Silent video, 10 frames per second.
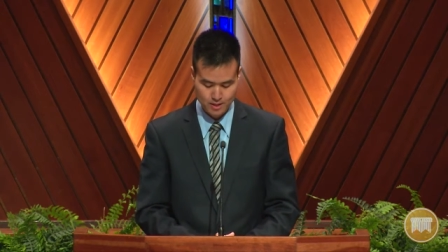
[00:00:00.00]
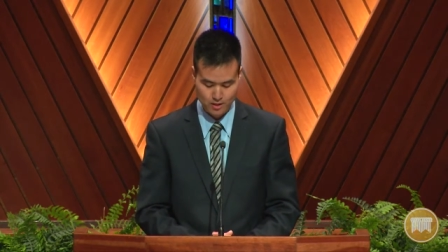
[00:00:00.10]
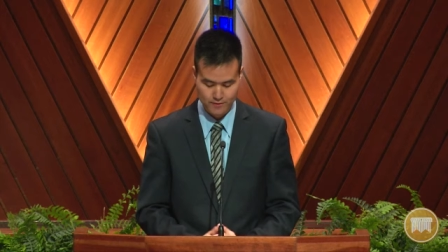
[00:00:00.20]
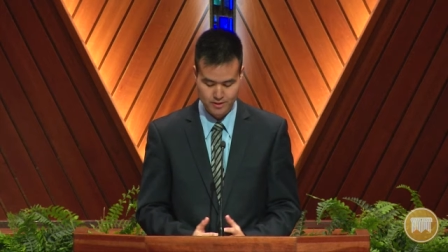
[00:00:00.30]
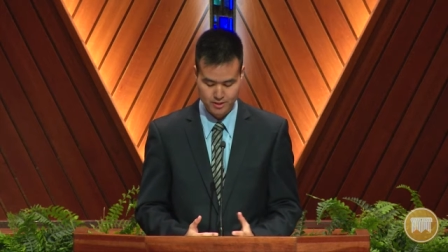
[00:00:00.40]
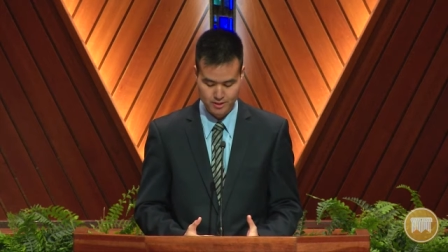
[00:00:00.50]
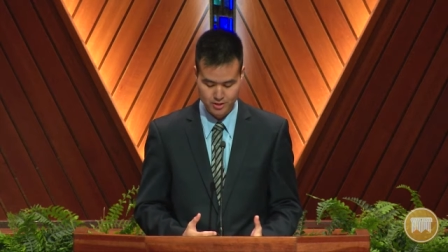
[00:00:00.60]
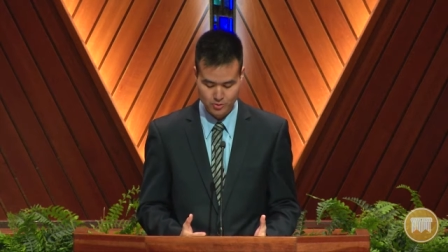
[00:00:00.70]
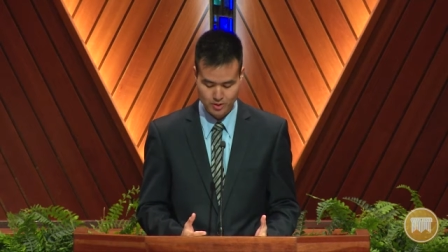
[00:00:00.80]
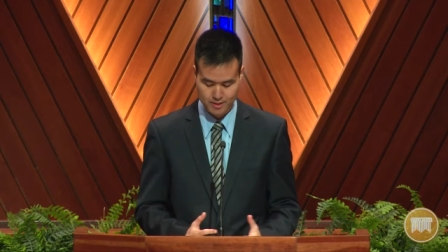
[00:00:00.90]
I'll eventually
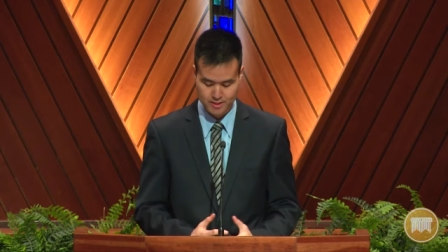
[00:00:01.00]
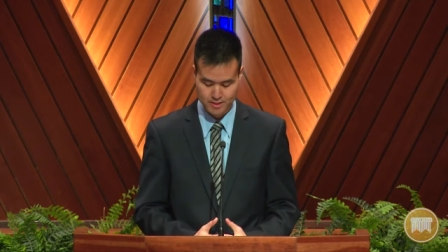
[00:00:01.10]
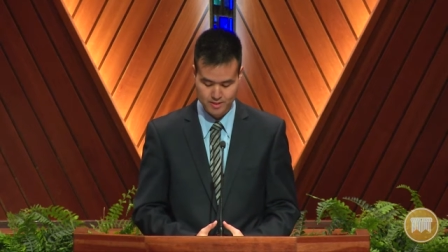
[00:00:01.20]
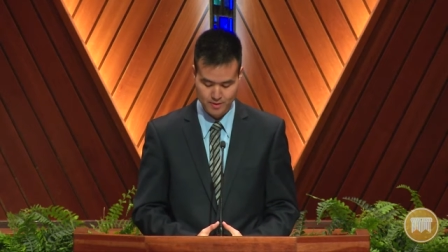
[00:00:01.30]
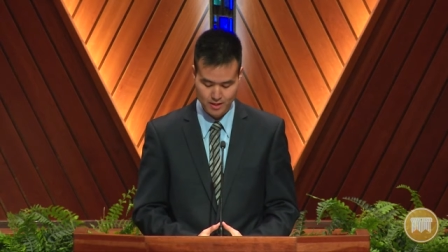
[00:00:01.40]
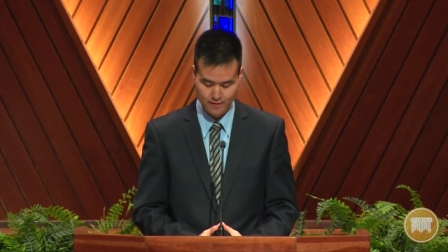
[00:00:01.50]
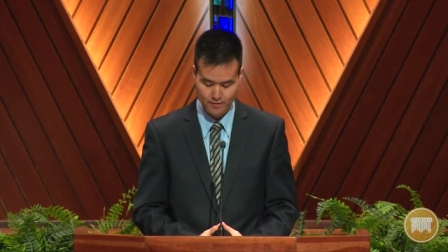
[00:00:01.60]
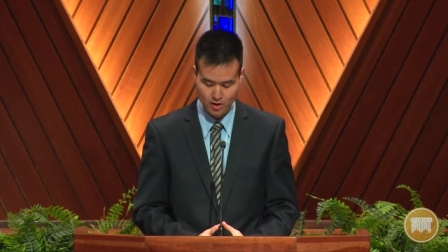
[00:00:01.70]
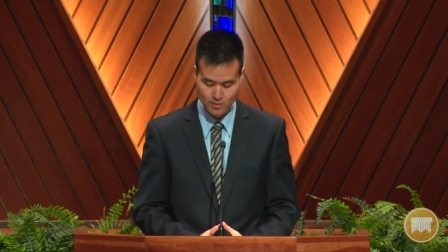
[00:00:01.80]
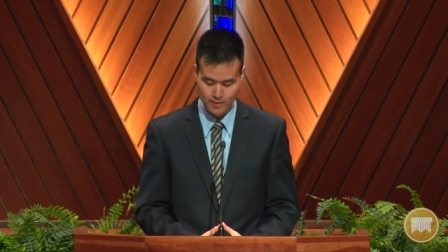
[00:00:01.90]
deal with these sins in my life
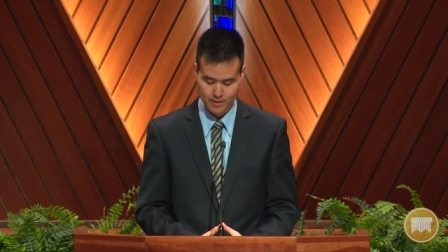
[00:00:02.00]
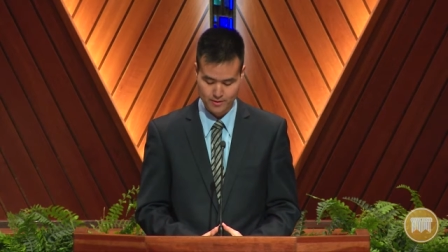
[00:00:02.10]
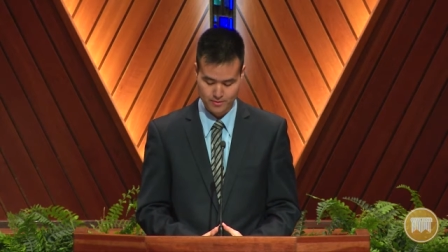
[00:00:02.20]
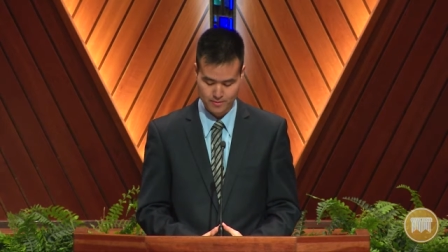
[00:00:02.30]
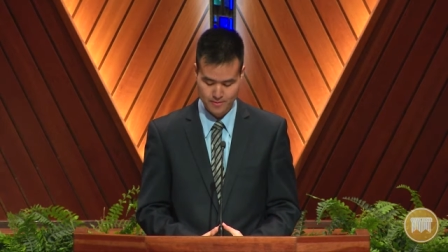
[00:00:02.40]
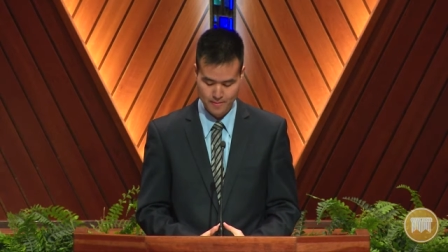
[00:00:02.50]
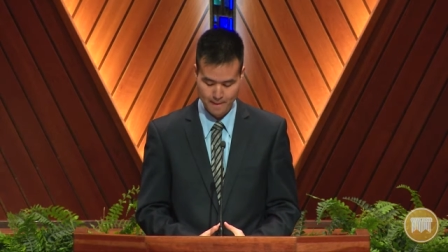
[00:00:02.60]
on my own.